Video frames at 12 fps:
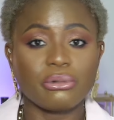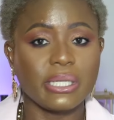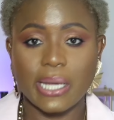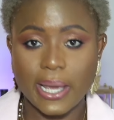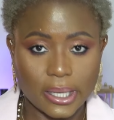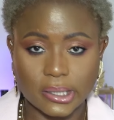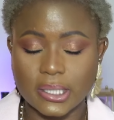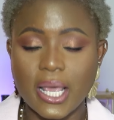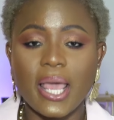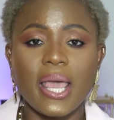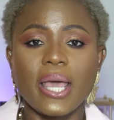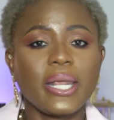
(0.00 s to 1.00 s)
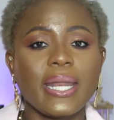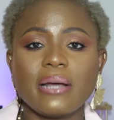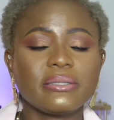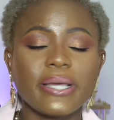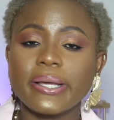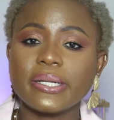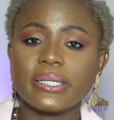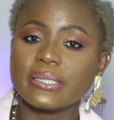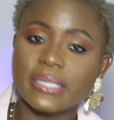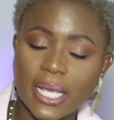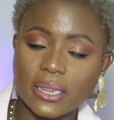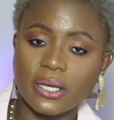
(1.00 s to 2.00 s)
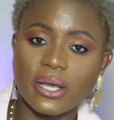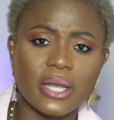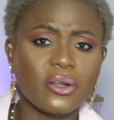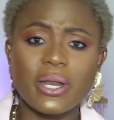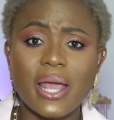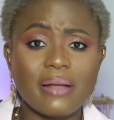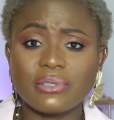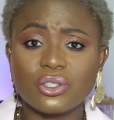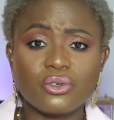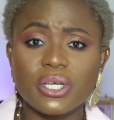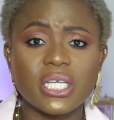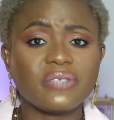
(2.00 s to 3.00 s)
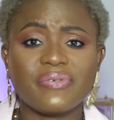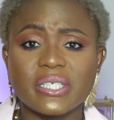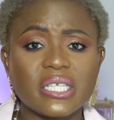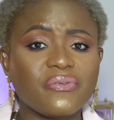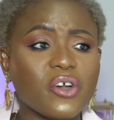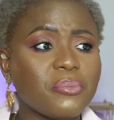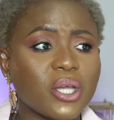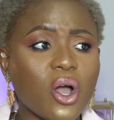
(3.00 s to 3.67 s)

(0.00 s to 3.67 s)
3X. And then I'll take it to the tailor and all I have to do is fix it for me.